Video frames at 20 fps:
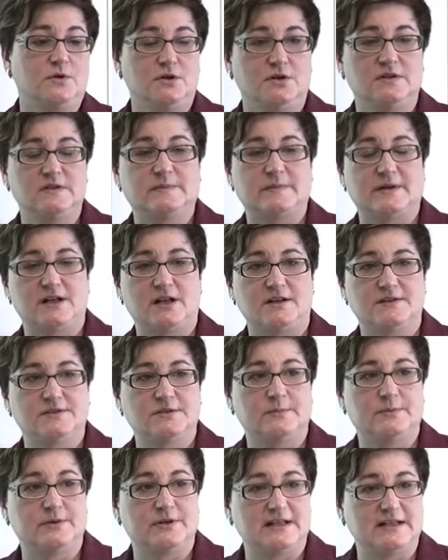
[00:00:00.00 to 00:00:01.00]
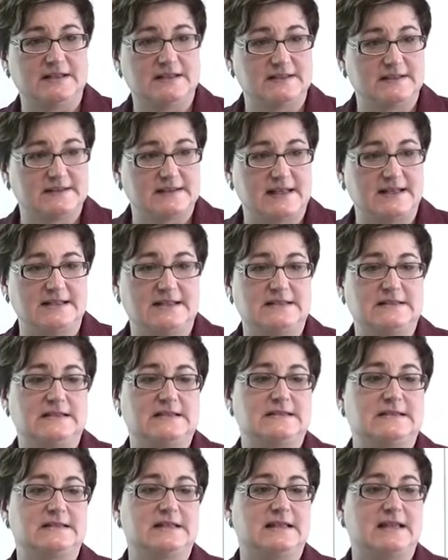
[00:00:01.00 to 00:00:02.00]
words, but also putting
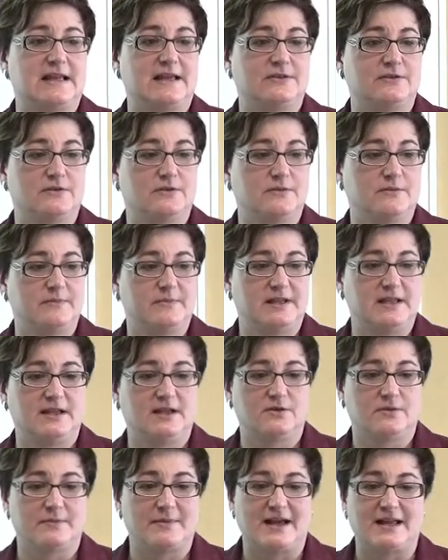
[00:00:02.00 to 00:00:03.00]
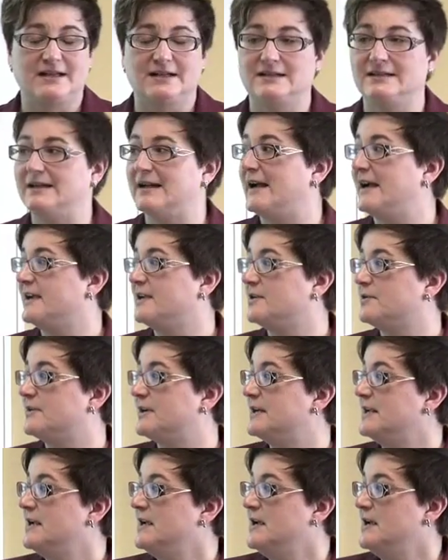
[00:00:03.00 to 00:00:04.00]
sentences together, being grammatically
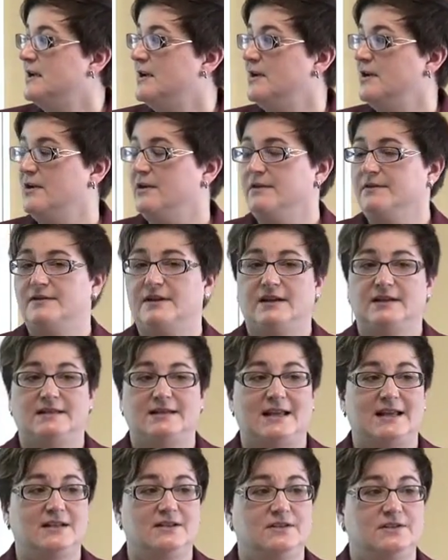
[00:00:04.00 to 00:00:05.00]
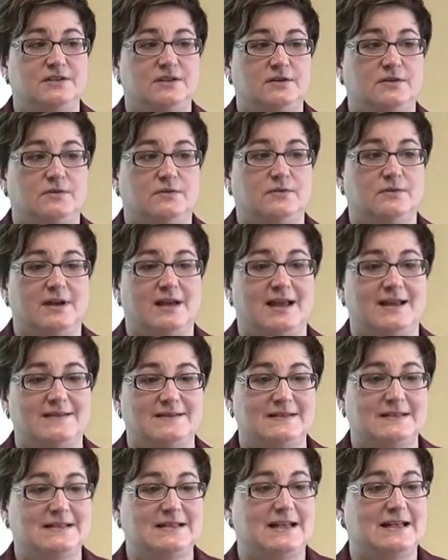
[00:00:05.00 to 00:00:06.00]
accurate, they tend to
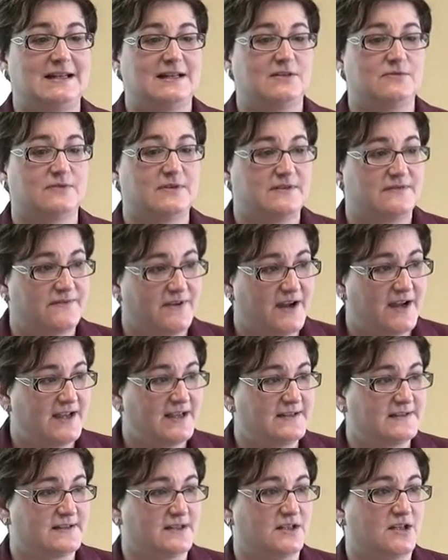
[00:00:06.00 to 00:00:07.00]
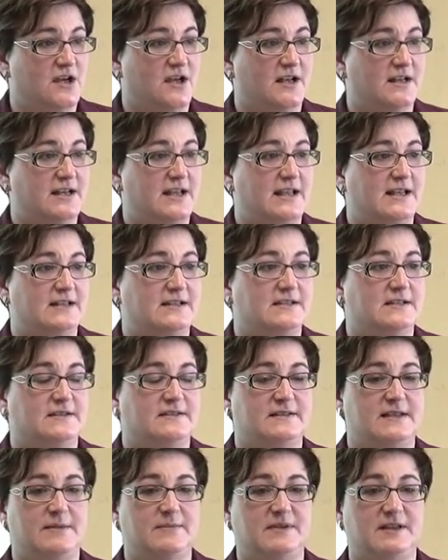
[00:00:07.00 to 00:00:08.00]
hesitate and revise a lot, and
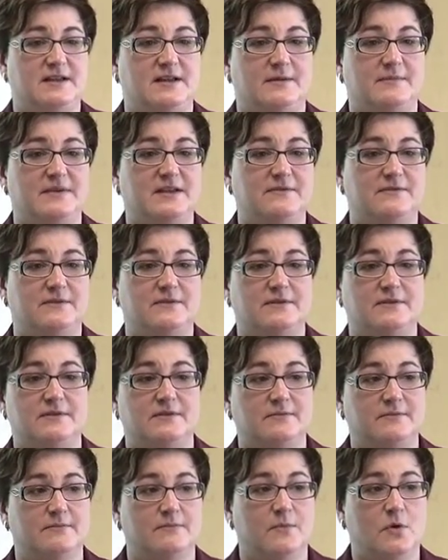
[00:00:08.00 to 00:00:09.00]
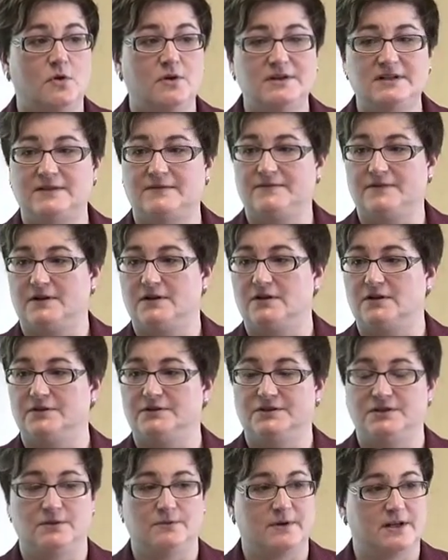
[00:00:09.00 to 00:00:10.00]
they become even more
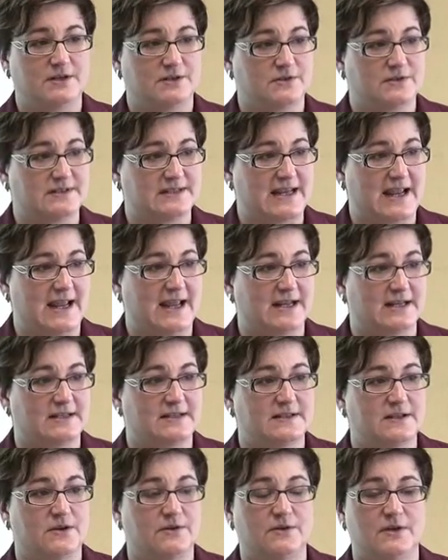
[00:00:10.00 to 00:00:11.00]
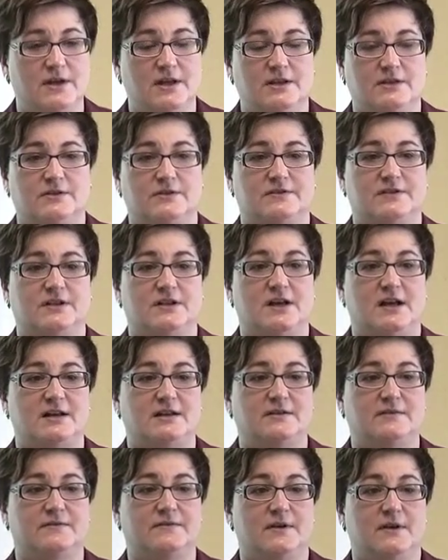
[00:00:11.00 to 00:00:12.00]
difficult to understand. So there's a
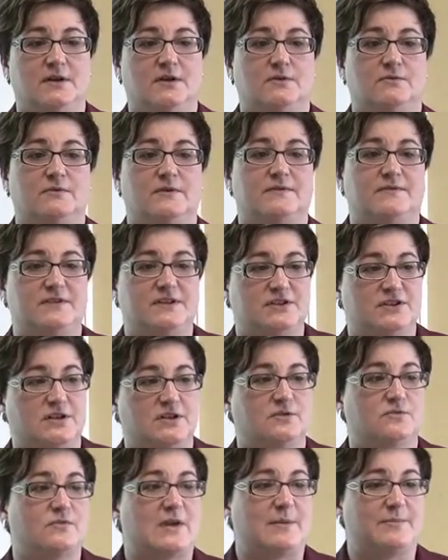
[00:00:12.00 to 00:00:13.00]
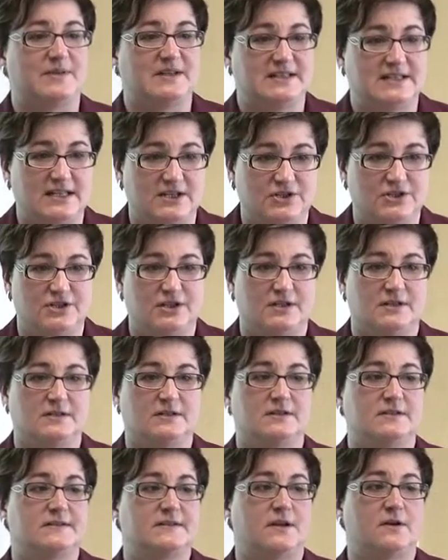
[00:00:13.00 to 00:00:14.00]
lot of revision,
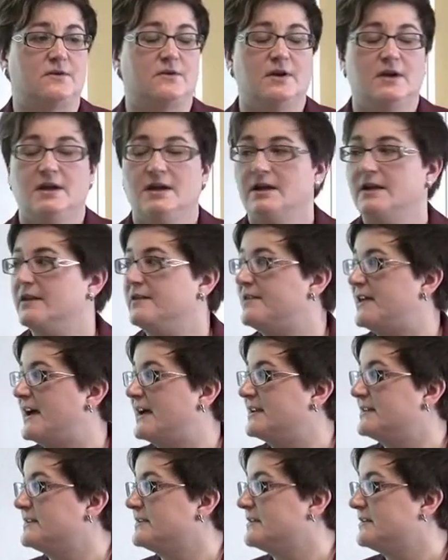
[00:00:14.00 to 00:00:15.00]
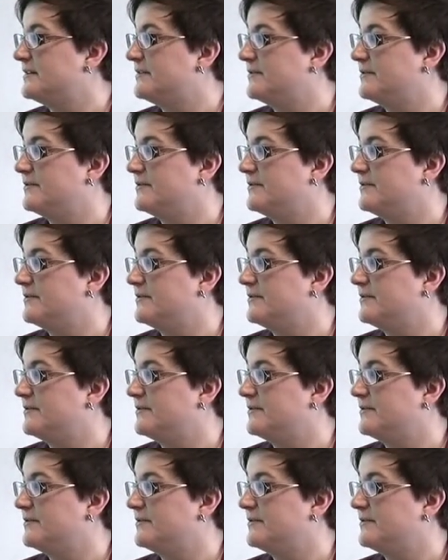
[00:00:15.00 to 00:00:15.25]
repetition, so that